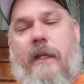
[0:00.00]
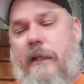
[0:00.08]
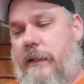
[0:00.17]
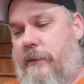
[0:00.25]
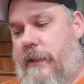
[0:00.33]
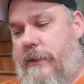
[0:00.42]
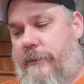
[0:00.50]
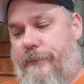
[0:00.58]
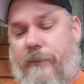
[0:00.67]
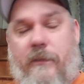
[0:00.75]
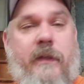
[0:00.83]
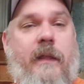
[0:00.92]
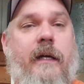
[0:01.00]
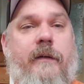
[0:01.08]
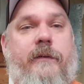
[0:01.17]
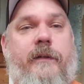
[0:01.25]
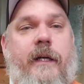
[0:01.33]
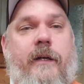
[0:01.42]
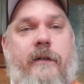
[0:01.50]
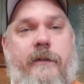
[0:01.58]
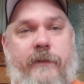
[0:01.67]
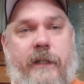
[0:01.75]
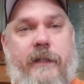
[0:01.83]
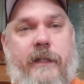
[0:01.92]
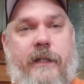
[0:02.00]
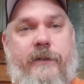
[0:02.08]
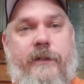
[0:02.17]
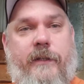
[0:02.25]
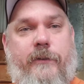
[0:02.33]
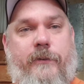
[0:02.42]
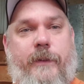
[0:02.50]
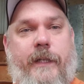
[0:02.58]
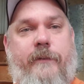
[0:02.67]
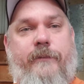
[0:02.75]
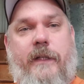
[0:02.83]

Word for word: anyways, they are very nice stickers, man.